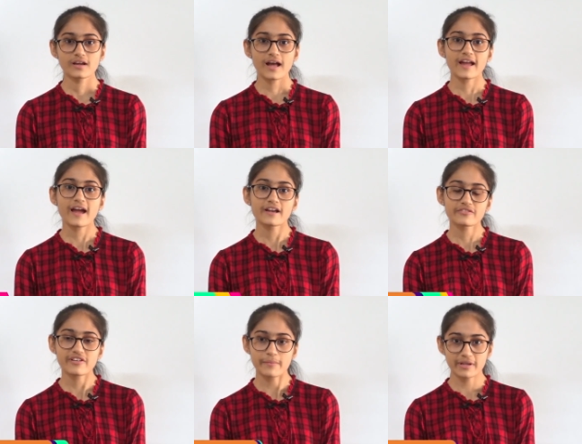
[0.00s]
I had
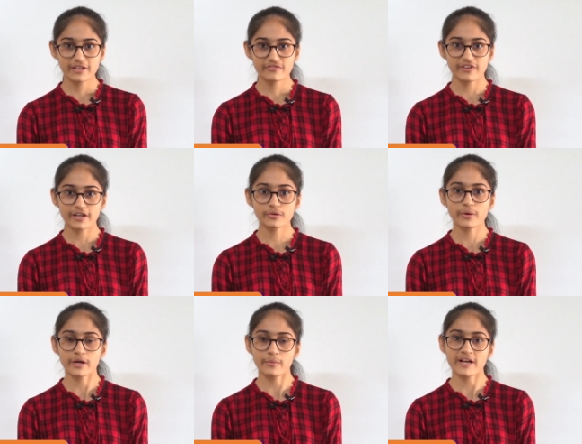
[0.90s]
a family friend who
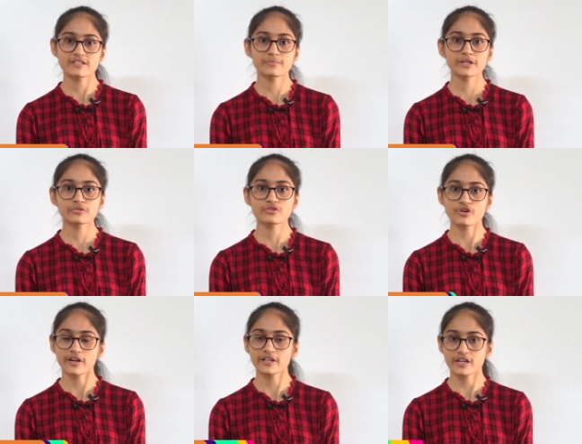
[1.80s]
advised me to
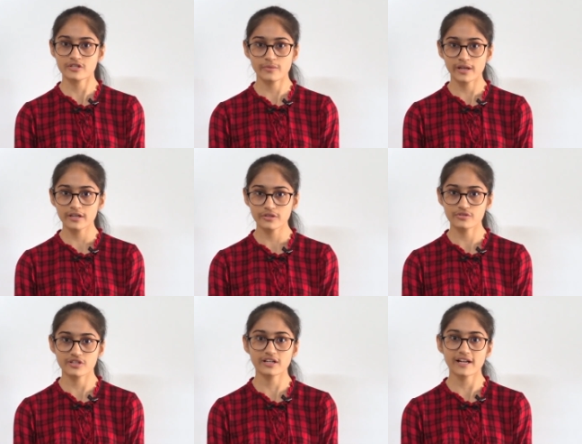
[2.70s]
join Yash Vayla
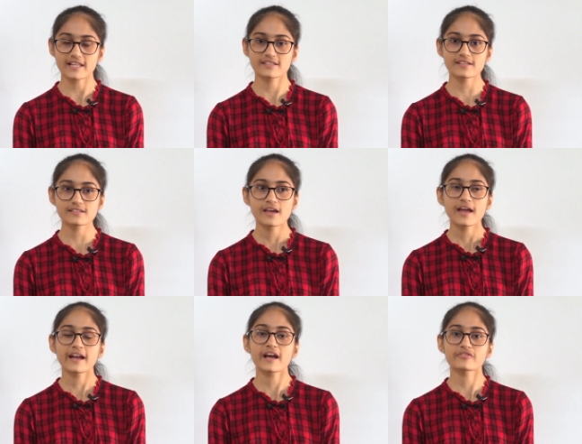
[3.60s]
tuition classes
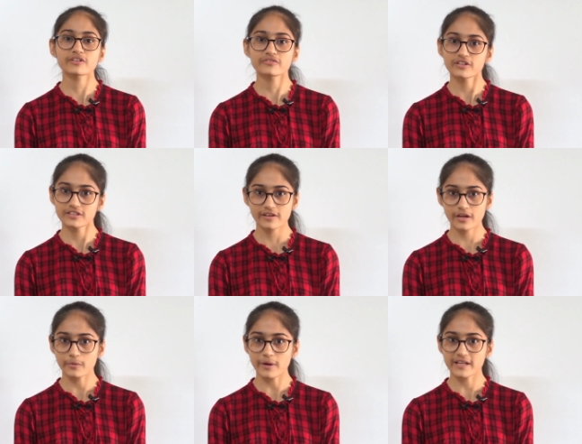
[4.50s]
and after further
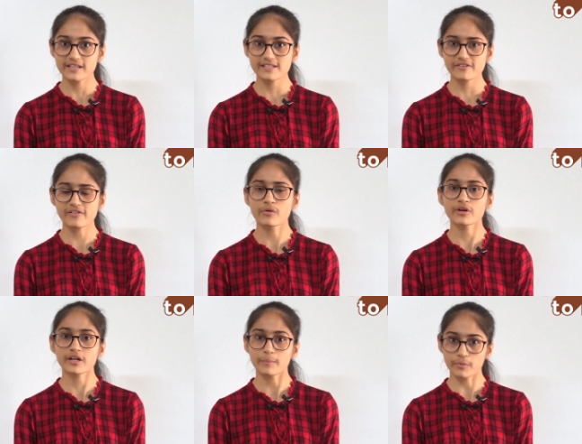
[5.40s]
inquiries I found
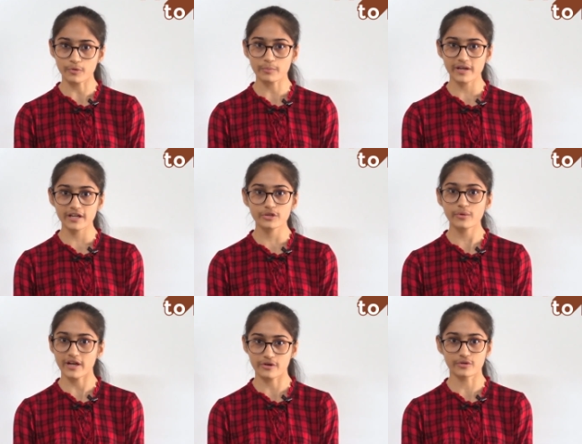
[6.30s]
it appropriate to
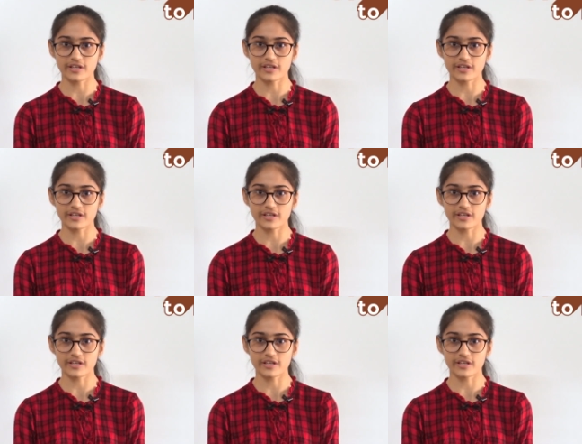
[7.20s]
enroll